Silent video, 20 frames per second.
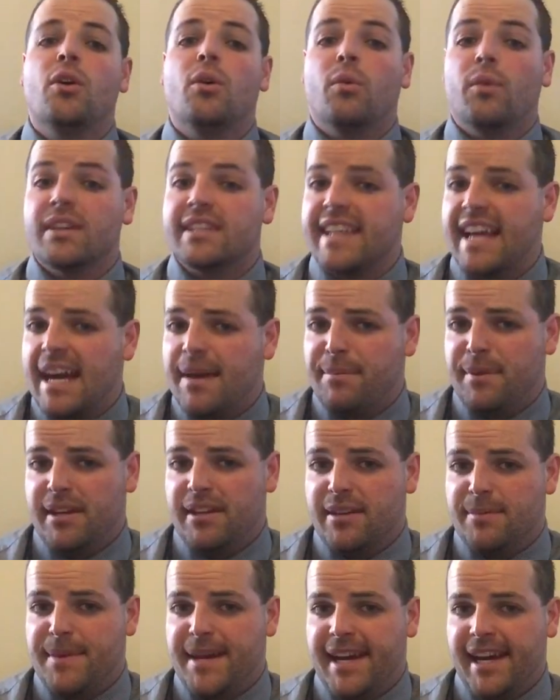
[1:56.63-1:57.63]
What's happened in
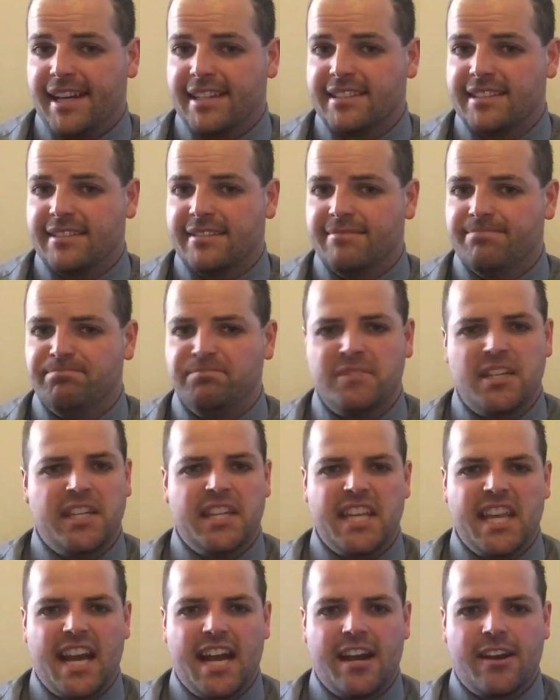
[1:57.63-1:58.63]
the past? Did
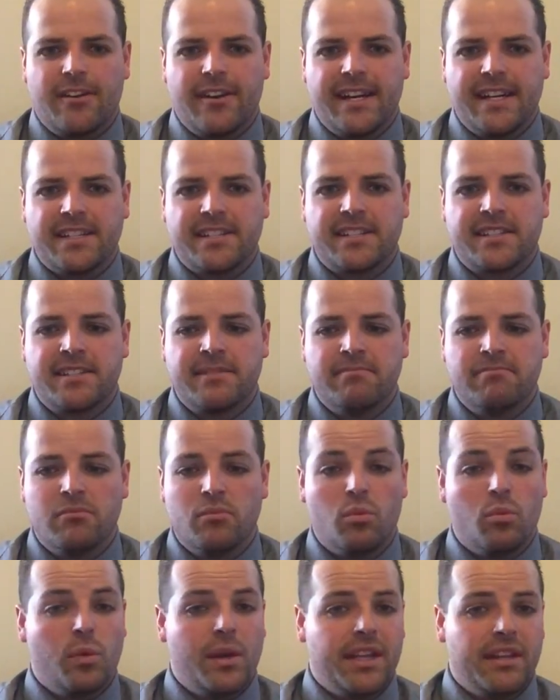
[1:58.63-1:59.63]
the IRS
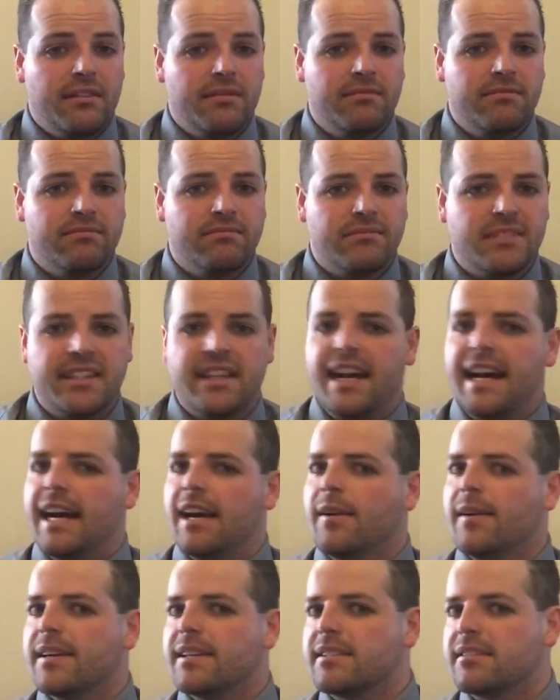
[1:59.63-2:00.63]
win? Did the
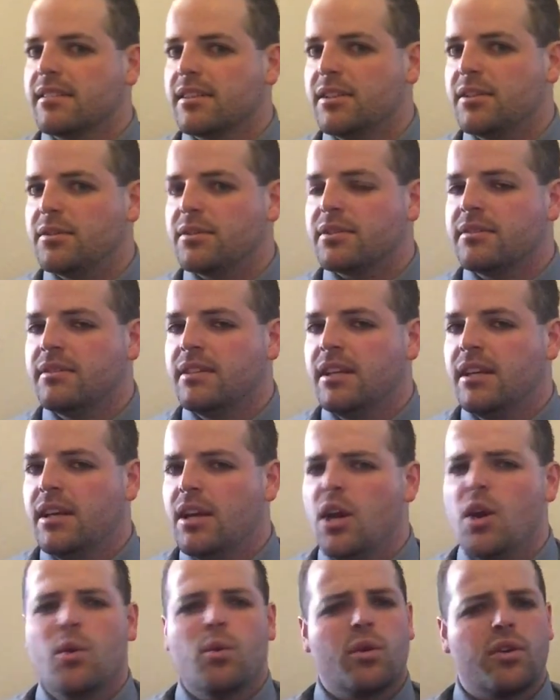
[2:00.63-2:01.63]
IRS lose?
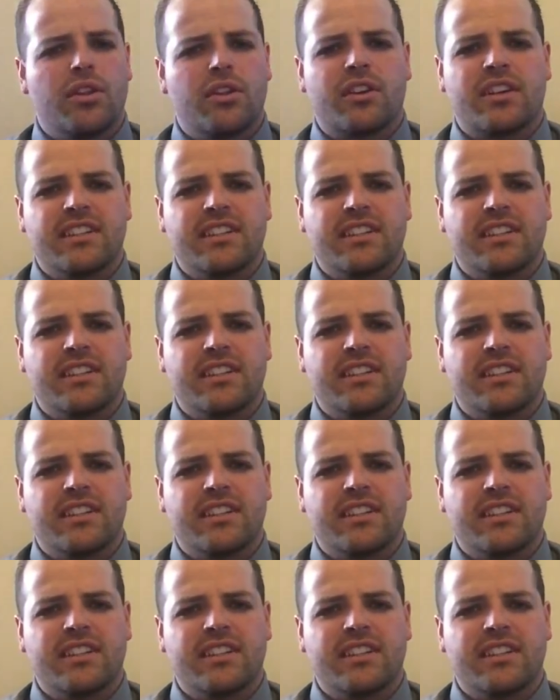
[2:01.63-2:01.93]
Were there